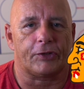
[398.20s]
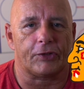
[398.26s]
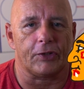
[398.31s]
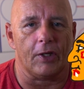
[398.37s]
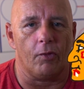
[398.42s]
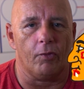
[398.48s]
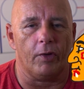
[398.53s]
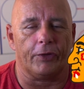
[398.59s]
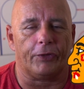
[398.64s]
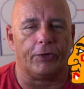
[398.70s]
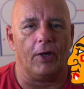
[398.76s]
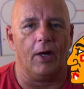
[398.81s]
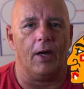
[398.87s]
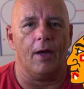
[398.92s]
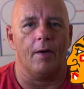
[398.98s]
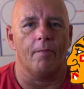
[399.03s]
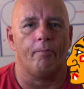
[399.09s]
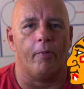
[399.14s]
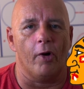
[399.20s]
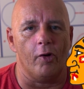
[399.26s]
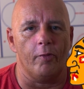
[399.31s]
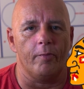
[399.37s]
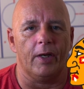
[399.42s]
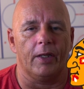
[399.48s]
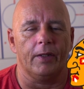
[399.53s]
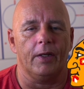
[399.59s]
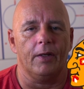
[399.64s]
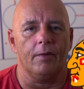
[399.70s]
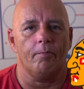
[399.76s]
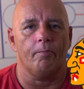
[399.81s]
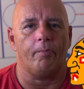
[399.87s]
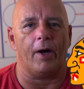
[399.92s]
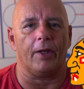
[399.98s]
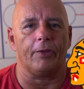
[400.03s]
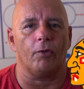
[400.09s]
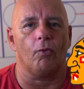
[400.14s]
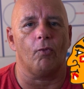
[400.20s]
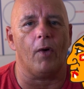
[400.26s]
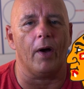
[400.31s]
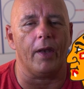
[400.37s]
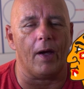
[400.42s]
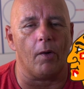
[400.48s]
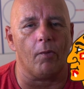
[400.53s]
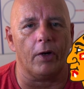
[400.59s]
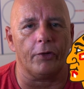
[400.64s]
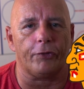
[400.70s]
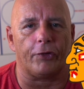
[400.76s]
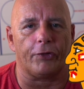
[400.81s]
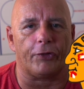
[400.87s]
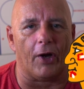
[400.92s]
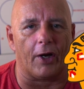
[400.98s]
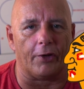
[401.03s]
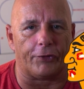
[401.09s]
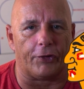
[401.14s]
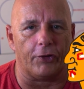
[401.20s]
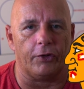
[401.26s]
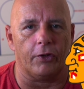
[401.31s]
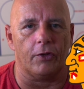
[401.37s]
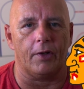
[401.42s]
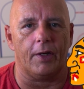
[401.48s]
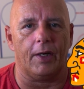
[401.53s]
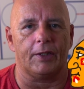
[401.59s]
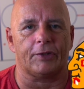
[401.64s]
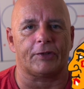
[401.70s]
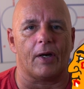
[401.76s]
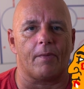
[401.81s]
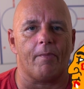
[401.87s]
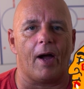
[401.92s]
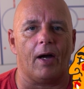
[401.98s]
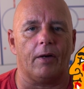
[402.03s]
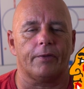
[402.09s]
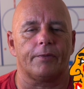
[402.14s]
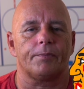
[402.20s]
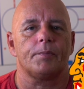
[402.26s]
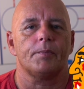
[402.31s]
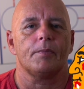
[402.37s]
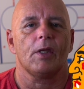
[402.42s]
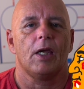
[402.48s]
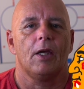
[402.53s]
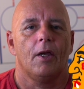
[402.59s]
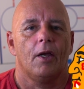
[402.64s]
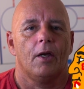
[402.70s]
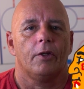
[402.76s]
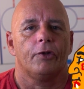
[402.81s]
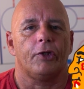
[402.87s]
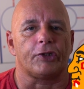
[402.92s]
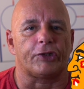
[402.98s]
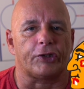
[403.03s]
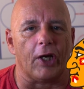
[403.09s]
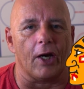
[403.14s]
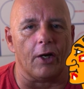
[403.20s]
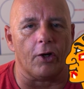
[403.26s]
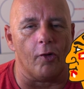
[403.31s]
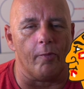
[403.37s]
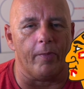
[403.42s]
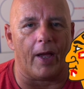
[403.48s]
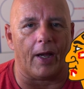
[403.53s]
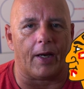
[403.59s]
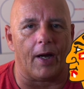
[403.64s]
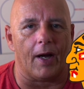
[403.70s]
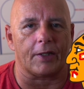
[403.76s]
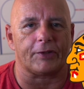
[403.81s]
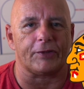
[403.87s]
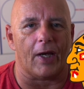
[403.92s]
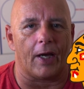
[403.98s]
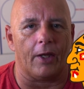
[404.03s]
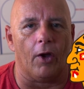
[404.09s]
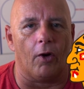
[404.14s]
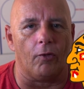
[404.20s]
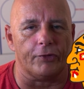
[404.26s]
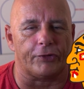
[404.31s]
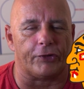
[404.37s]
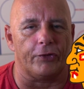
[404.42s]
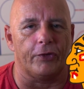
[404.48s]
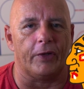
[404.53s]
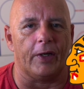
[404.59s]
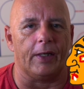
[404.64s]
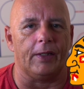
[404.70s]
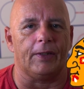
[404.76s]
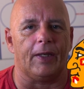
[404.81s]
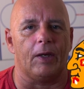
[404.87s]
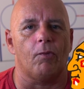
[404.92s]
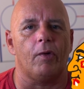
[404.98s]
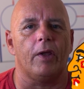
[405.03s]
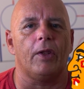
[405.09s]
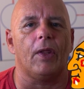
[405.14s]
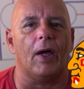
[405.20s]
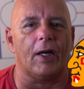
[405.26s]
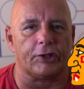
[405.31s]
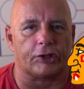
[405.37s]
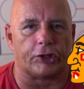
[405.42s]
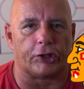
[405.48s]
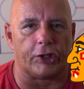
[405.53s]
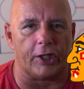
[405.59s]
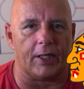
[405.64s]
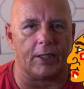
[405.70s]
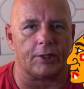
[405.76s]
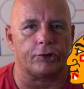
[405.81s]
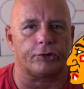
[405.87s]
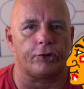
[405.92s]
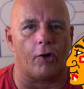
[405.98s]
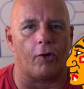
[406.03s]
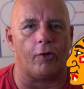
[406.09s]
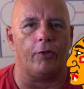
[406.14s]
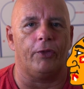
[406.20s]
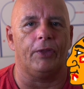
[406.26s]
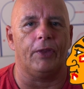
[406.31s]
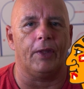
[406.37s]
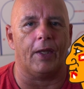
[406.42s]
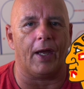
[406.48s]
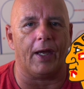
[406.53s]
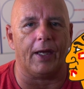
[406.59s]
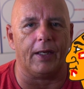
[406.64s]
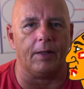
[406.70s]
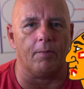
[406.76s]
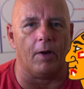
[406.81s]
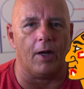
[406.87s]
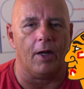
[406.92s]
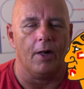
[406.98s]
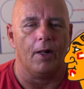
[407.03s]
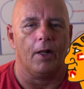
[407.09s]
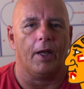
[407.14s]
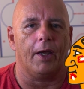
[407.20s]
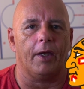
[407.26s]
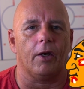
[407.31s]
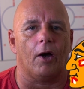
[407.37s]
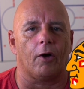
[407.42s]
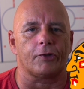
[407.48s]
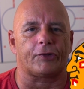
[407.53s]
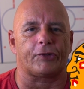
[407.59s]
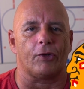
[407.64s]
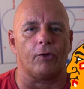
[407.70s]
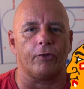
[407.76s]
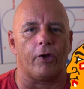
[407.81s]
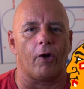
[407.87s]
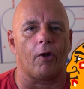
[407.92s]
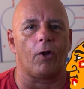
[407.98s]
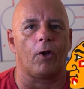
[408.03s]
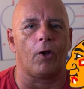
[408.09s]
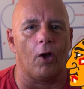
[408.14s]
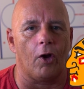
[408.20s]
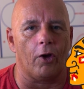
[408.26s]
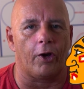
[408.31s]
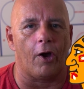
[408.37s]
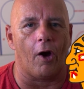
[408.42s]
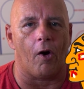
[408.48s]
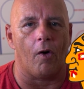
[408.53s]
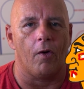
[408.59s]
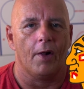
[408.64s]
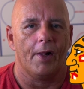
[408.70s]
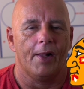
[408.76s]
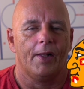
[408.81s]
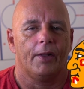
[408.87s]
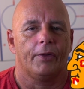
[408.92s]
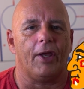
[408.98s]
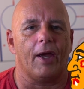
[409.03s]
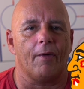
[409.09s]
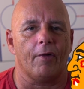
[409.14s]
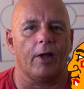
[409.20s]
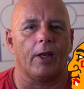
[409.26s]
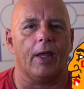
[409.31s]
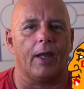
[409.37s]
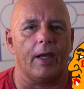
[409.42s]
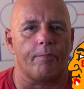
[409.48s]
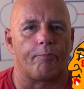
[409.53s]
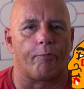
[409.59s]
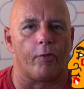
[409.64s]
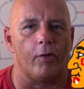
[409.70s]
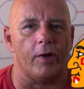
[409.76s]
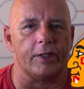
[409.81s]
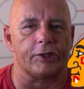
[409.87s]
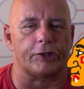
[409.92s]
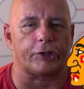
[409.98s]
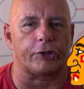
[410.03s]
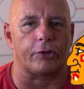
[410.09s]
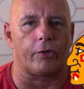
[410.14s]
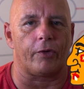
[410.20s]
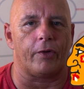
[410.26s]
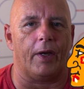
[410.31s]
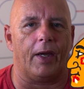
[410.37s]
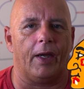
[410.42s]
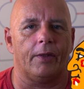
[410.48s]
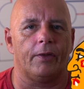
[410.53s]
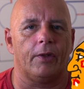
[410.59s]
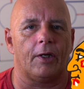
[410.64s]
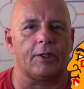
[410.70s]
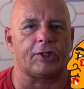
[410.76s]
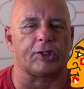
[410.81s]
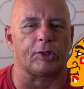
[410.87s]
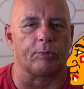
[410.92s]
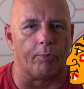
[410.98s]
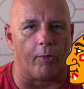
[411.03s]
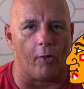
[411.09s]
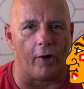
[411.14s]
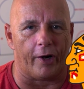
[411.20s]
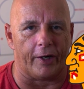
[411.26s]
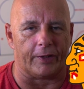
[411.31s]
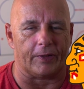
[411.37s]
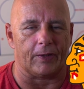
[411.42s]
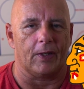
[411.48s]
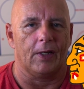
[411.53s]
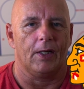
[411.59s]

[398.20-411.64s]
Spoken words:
with Bowman. But what I want to talk to you is about the Chicago Blackhawks announced today they will not change their name and also their logo. They have a lot of pressure in the sport